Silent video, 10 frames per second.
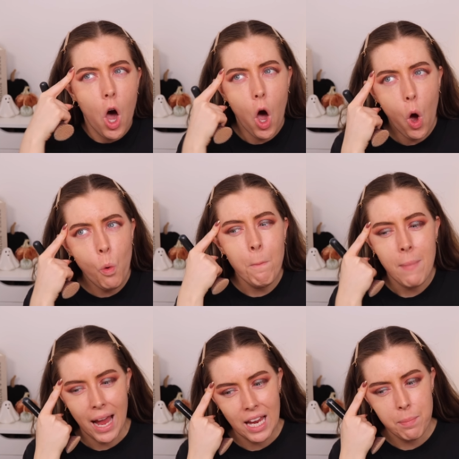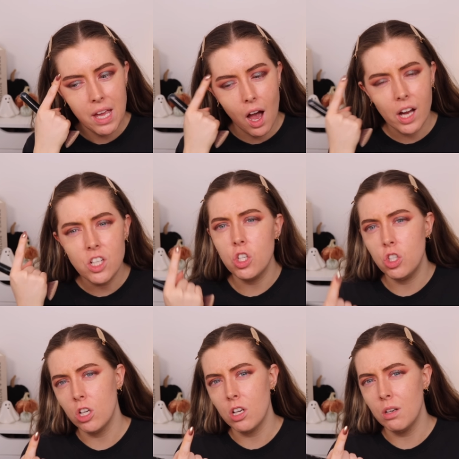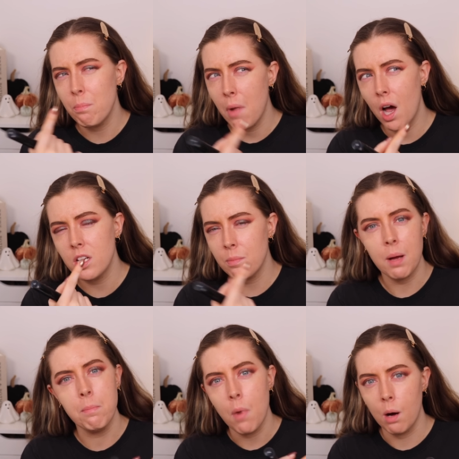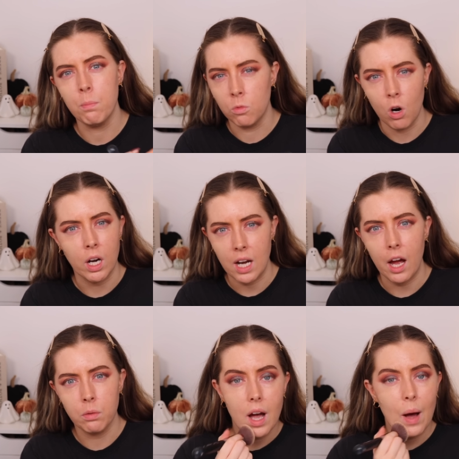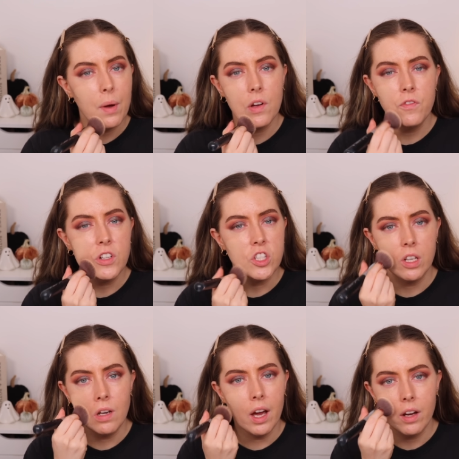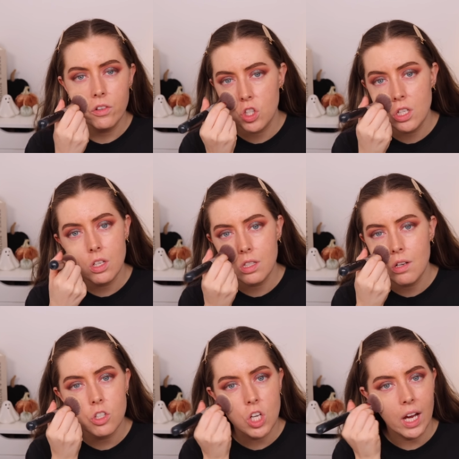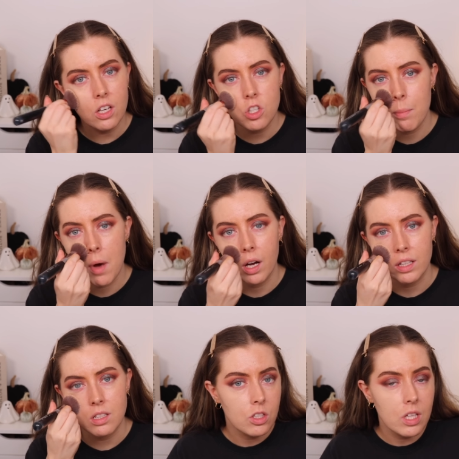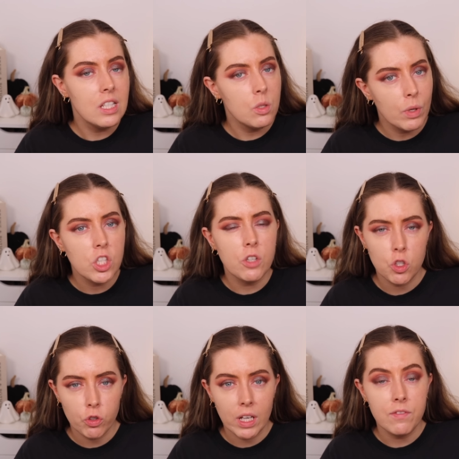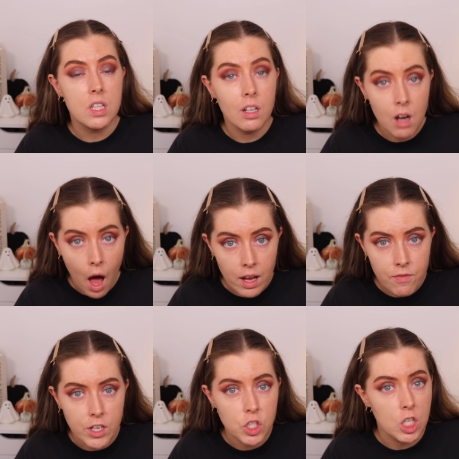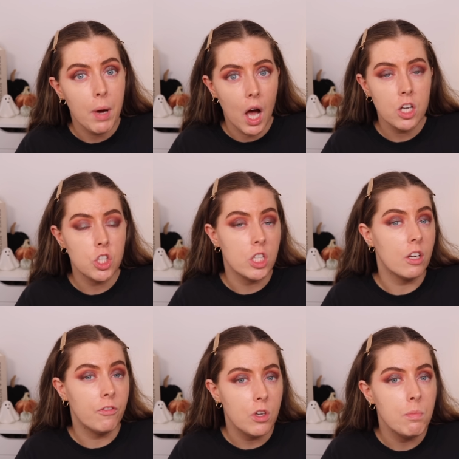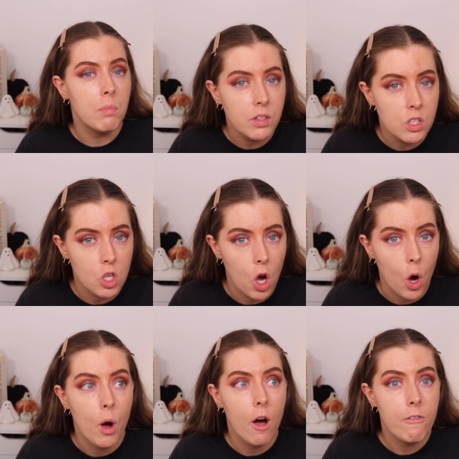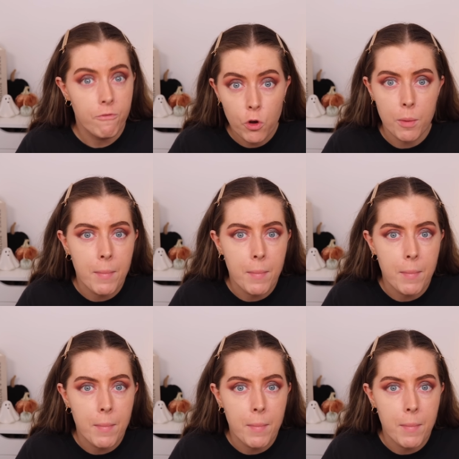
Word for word: oh, maybe I shouldn't murder my mom right now. However, Virginia, she does not change her mind. So this is when she retrieves the knife that she purchased a few months ago for the